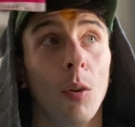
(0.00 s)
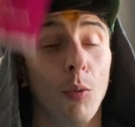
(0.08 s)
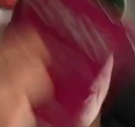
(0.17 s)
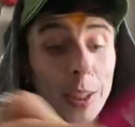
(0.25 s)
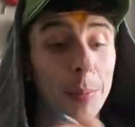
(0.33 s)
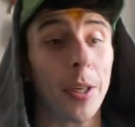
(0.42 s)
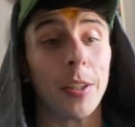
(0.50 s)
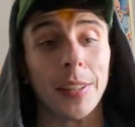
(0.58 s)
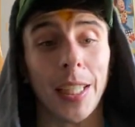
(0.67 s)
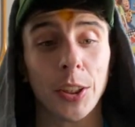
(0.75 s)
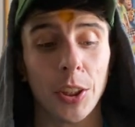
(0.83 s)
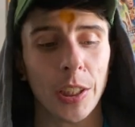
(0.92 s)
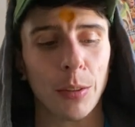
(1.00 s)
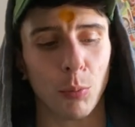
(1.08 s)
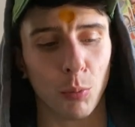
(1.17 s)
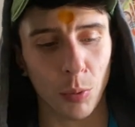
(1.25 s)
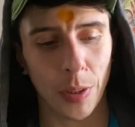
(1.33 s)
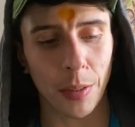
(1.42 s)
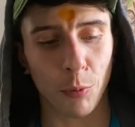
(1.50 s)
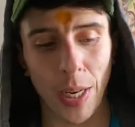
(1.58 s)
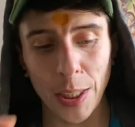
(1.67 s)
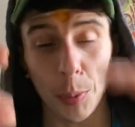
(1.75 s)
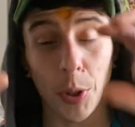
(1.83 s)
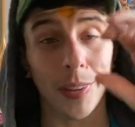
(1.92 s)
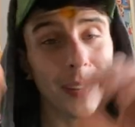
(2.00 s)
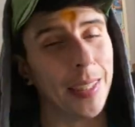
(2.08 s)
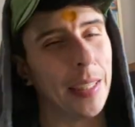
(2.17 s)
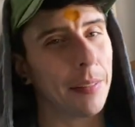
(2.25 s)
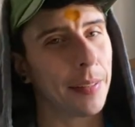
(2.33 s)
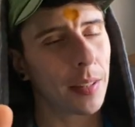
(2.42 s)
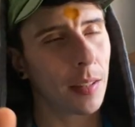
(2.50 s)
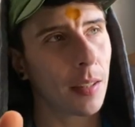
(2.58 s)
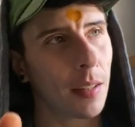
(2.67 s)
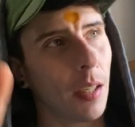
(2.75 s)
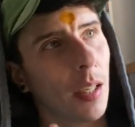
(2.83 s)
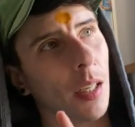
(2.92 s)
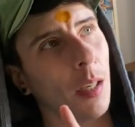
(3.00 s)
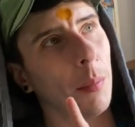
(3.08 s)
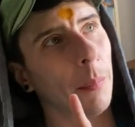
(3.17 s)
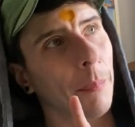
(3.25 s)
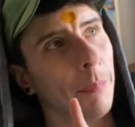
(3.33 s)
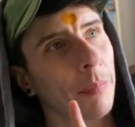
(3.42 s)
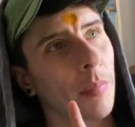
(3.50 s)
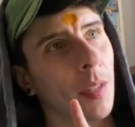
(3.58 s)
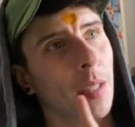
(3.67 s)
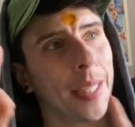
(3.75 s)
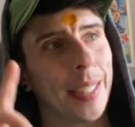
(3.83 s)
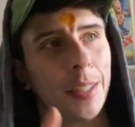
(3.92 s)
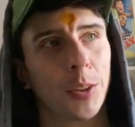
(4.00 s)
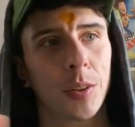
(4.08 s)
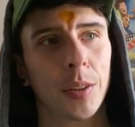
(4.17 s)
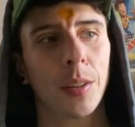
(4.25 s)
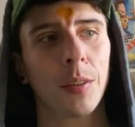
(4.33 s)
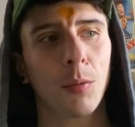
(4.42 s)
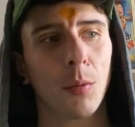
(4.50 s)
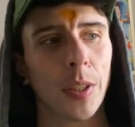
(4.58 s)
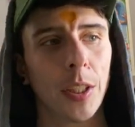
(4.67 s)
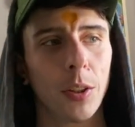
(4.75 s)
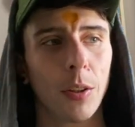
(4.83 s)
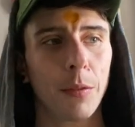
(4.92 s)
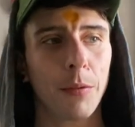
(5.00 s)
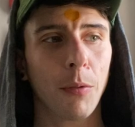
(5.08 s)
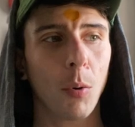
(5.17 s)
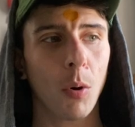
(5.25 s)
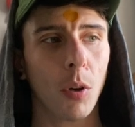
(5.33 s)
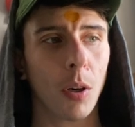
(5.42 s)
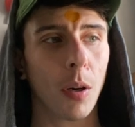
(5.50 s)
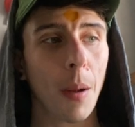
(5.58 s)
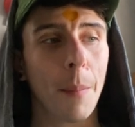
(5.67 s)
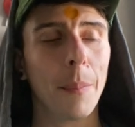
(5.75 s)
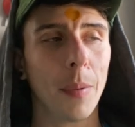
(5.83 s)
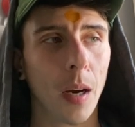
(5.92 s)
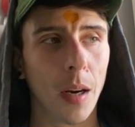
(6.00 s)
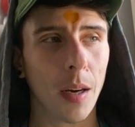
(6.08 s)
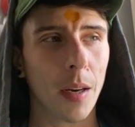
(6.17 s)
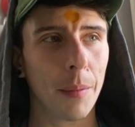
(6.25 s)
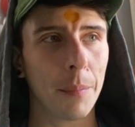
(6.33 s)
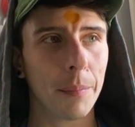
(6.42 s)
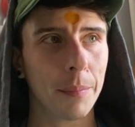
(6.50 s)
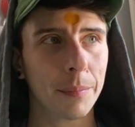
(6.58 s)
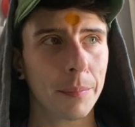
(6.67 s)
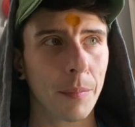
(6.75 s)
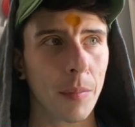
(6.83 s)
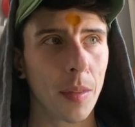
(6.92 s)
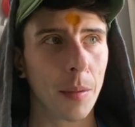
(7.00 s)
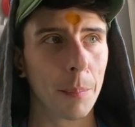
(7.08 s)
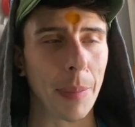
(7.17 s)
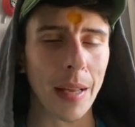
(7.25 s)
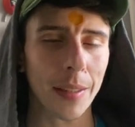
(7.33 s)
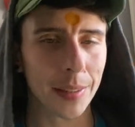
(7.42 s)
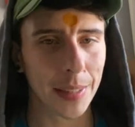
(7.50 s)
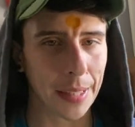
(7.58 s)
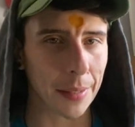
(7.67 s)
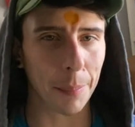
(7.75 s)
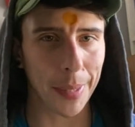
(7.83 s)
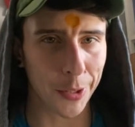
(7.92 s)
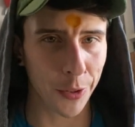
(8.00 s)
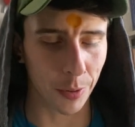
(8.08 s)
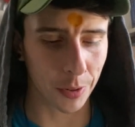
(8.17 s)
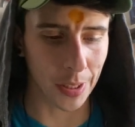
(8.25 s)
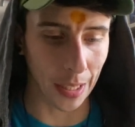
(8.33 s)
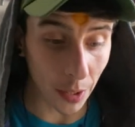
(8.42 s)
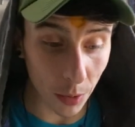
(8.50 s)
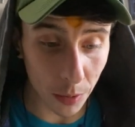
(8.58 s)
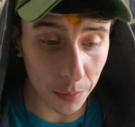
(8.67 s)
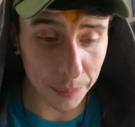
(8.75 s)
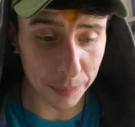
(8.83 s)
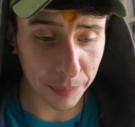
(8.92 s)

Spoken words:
raspberry is actually raspberry leaf, is really good for uh, balancing the menstrual cycle.